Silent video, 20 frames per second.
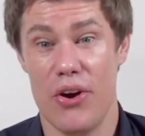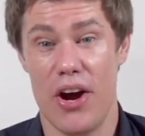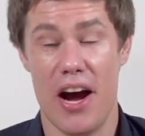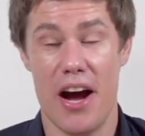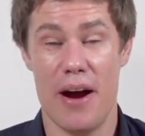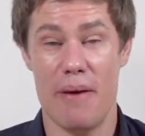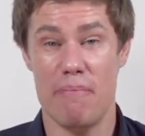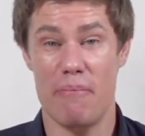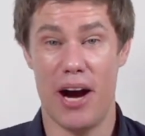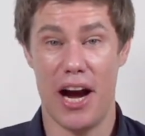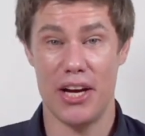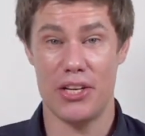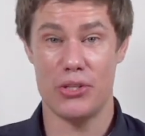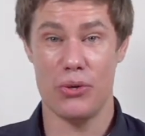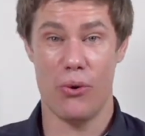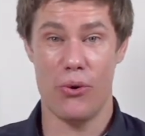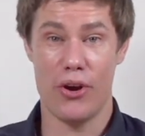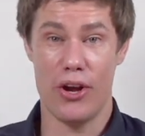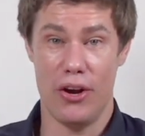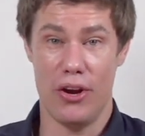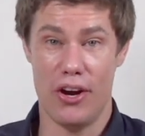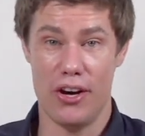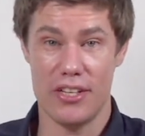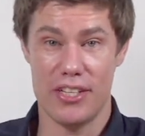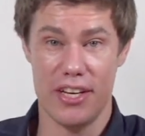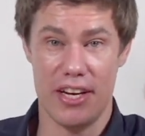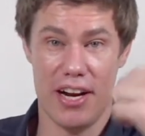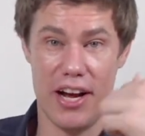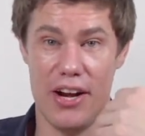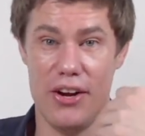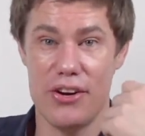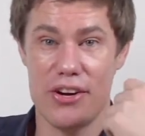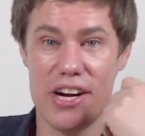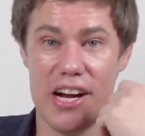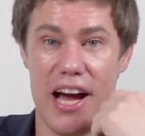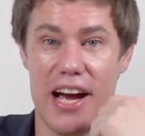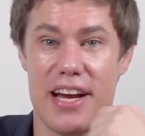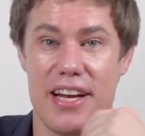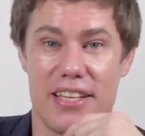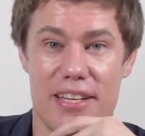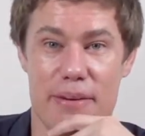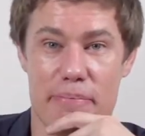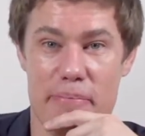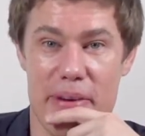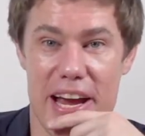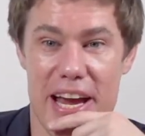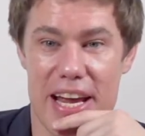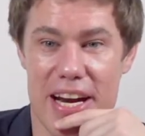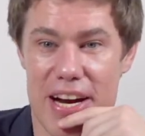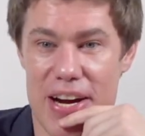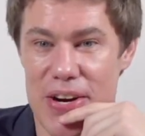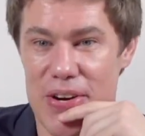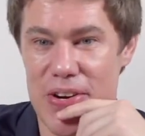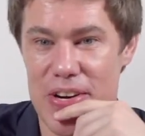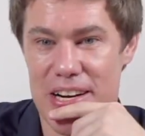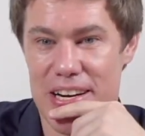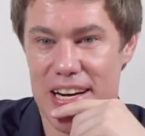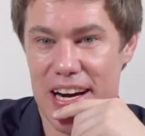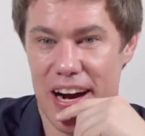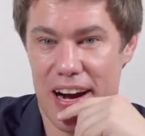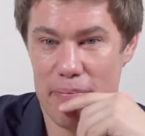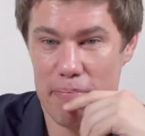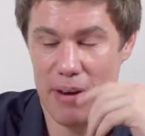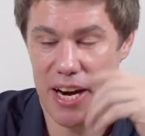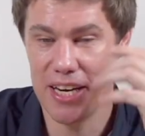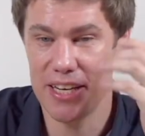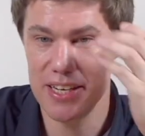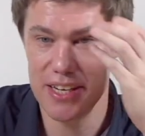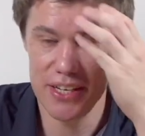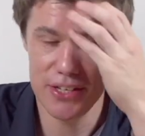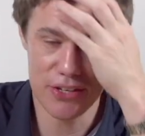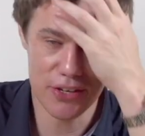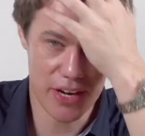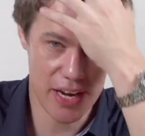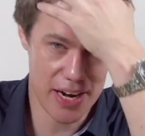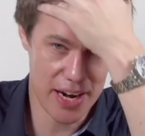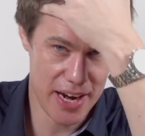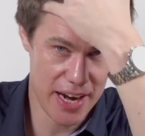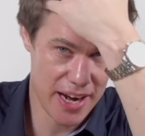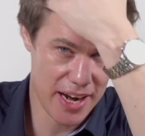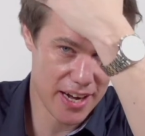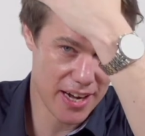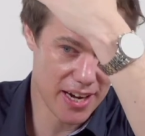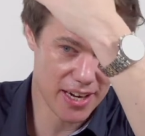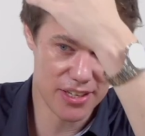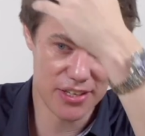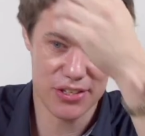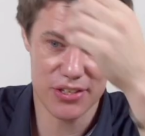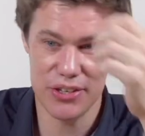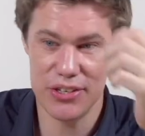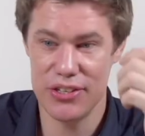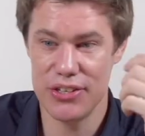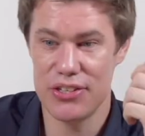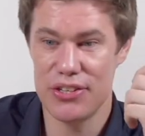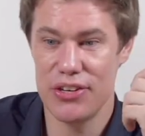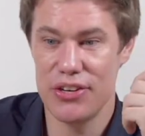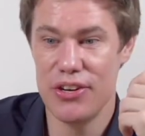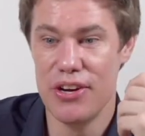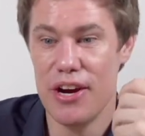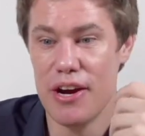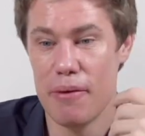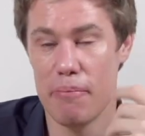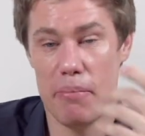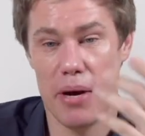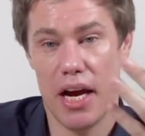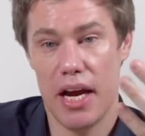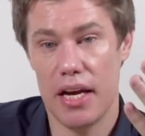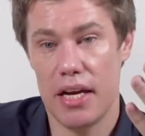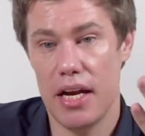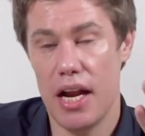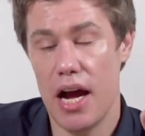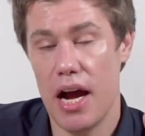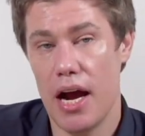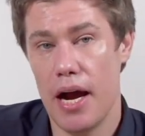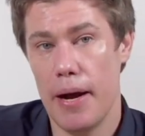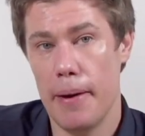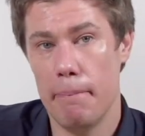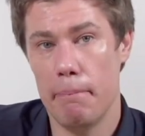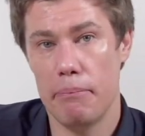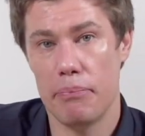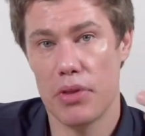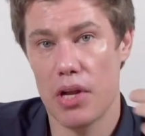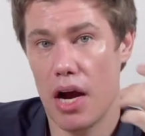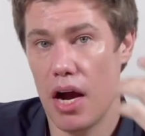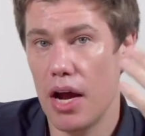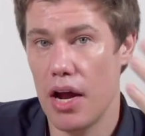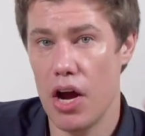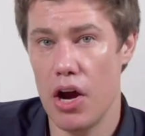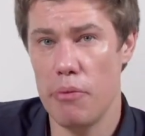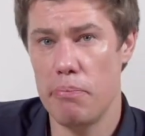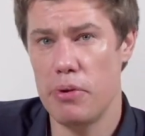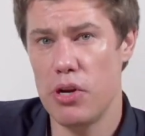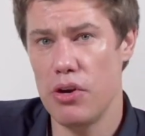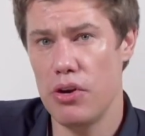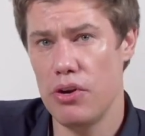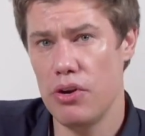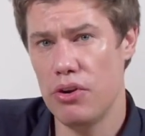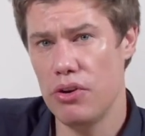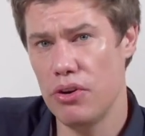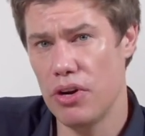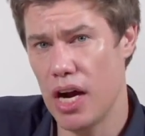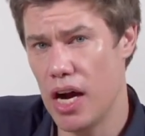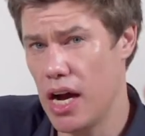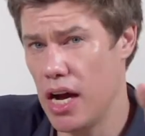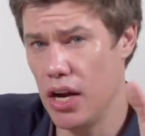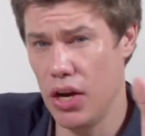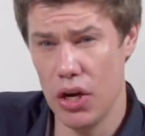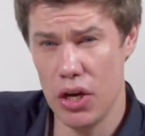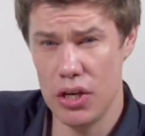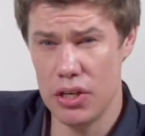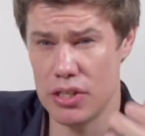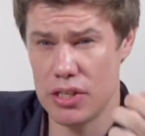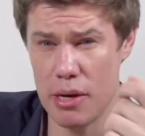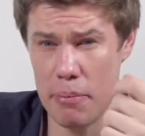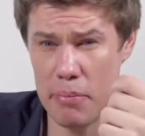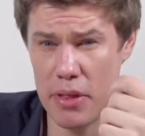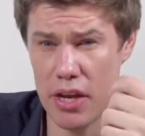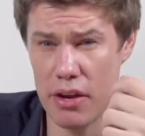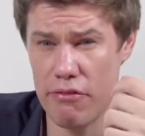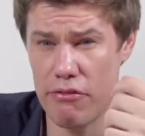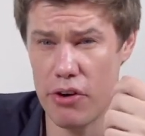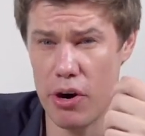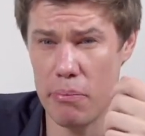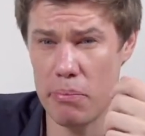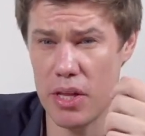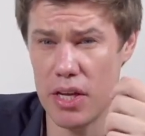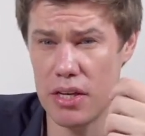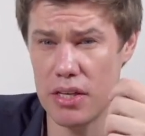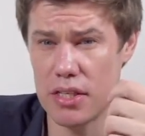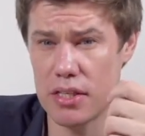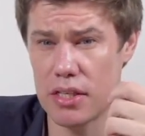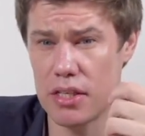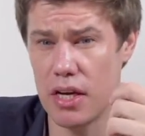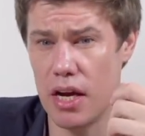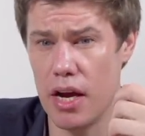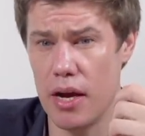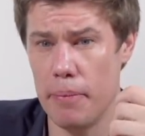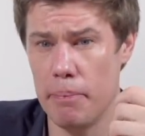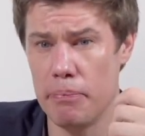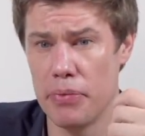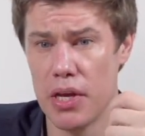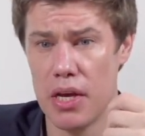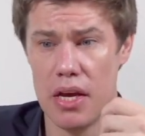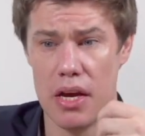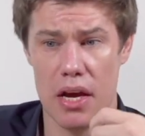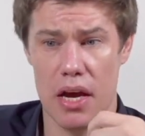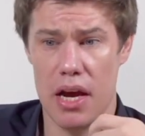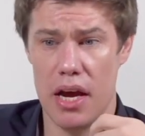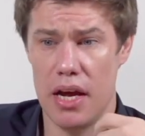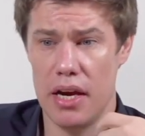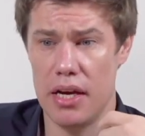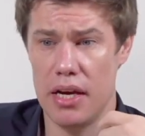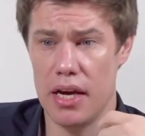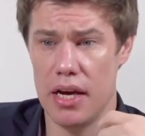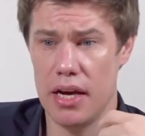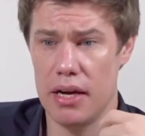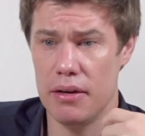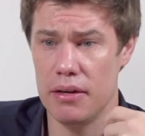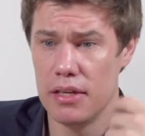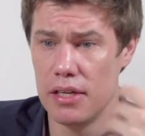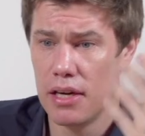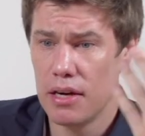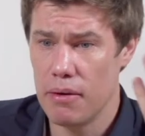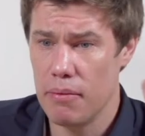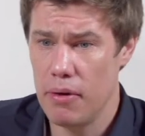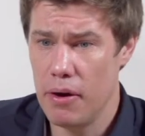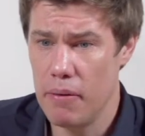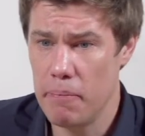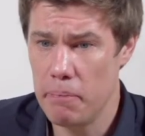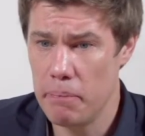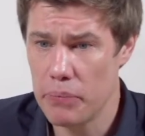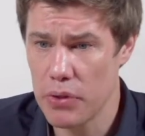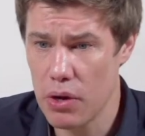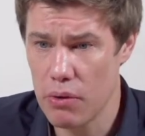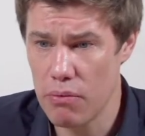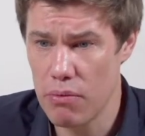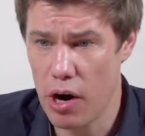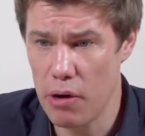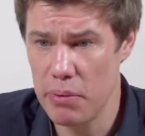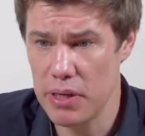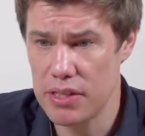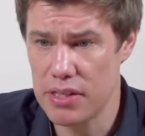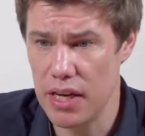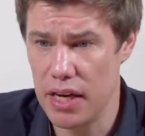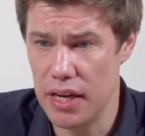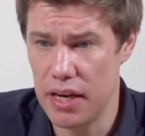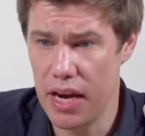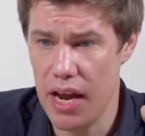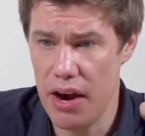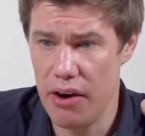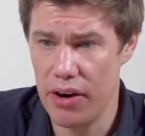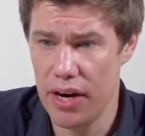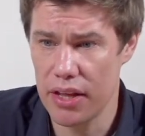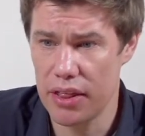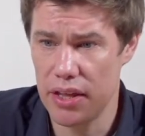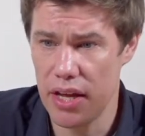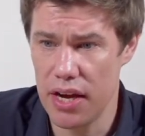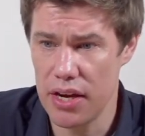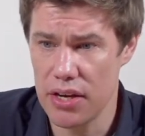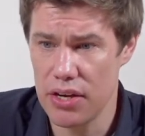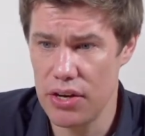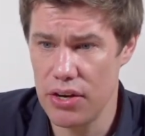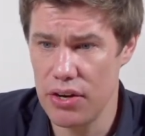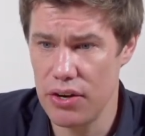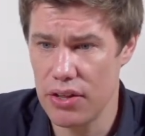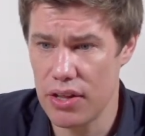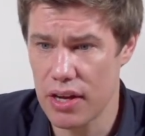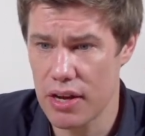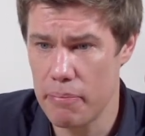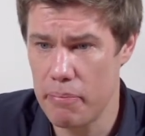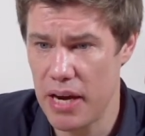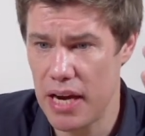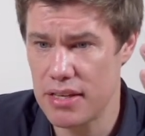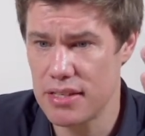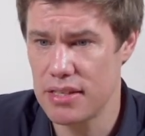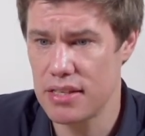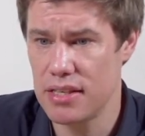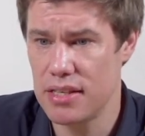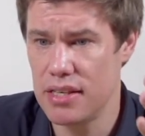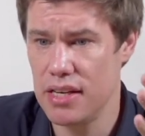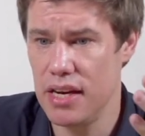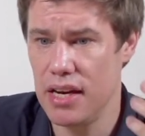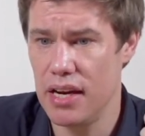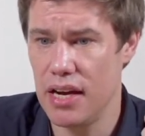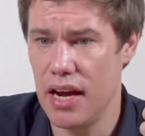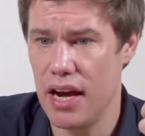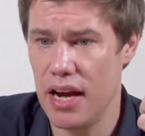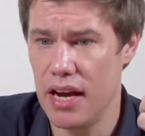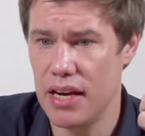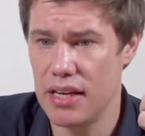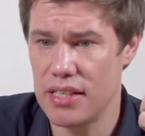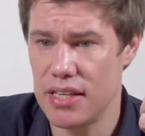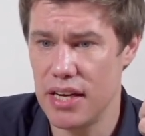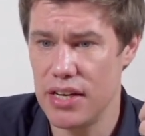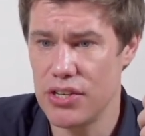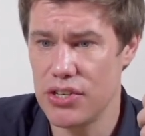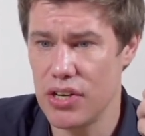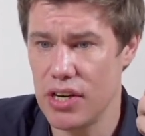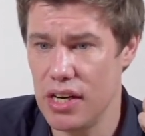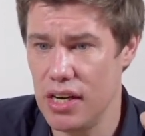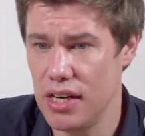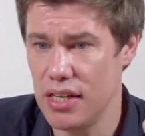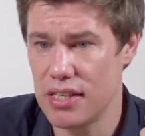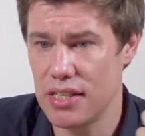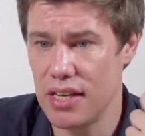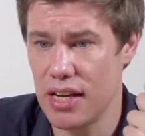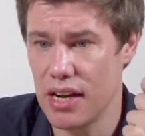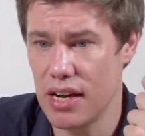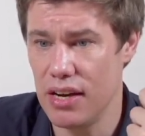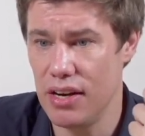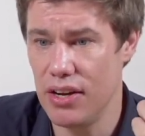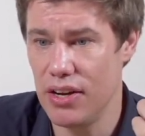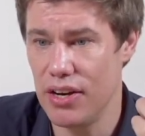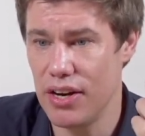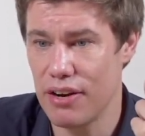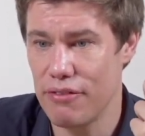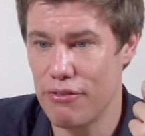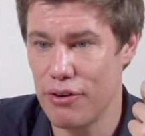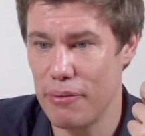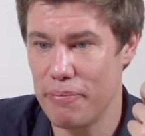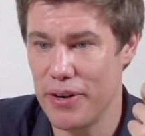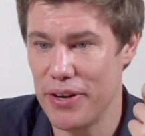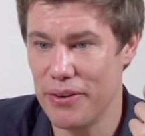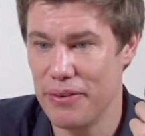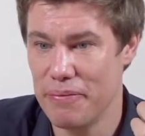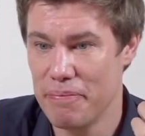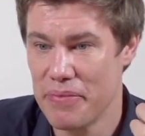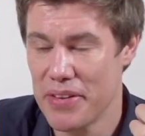um, I talk a lot and I look like a tomato. I might need to get a haircut soon too, but um, I hope you uh, learned something from this. Um, and uh, um, Robert said, Eric, thank you. The capacity, uh, attention, listening, and learning from you.